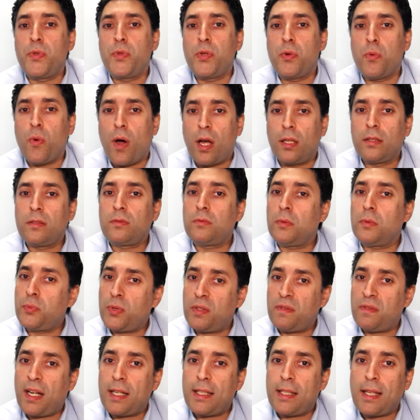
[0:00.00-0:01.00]
you want to
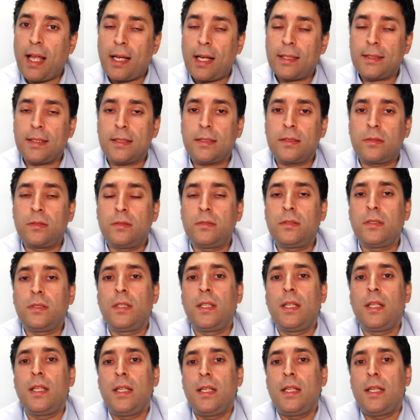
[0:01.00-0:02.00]
provide access to,
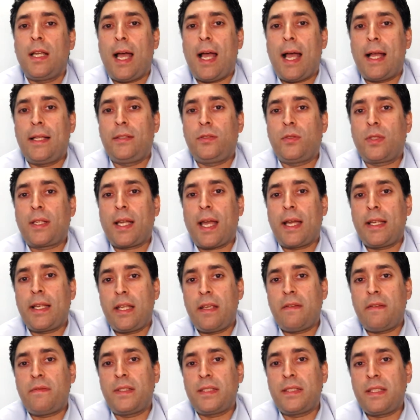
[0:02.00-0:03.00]
and you can
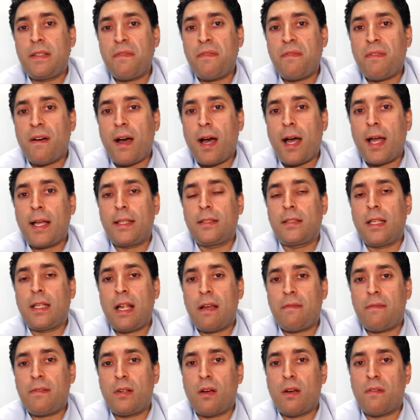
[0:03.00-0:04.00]
even define the
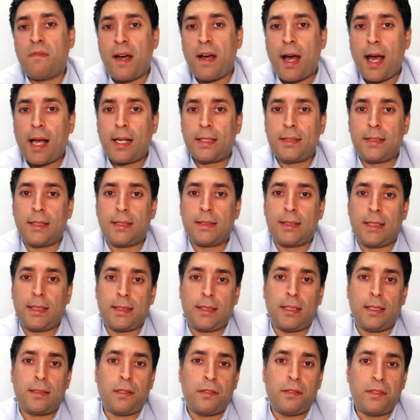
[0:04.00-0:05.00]
level of access.
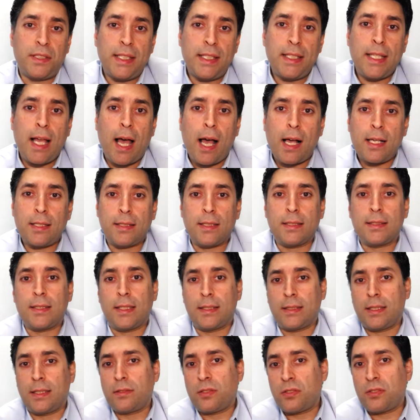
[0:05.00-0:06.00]
Is it a read access?
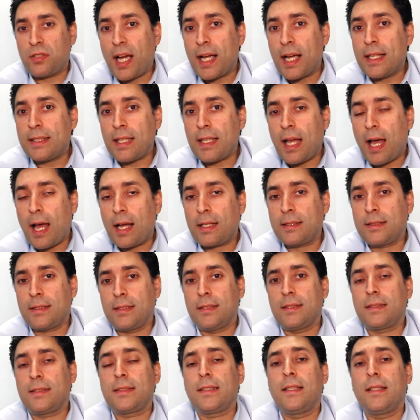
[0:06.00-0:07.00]
Is it a write
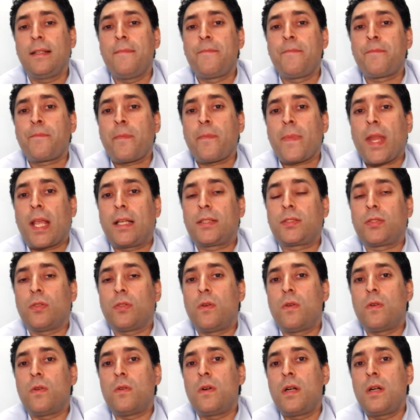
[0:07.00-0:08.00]
access?
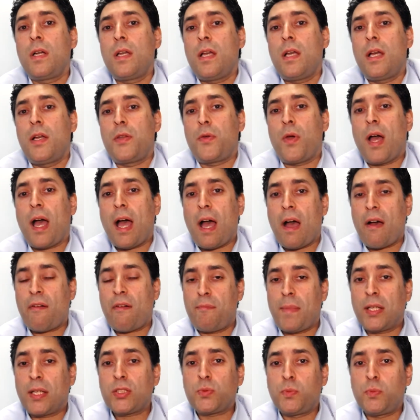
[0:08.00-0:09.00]
So you have
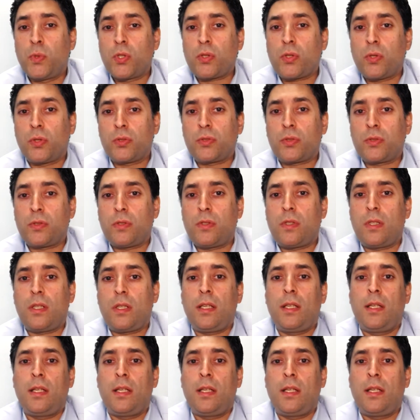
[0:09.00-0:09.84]
much more control.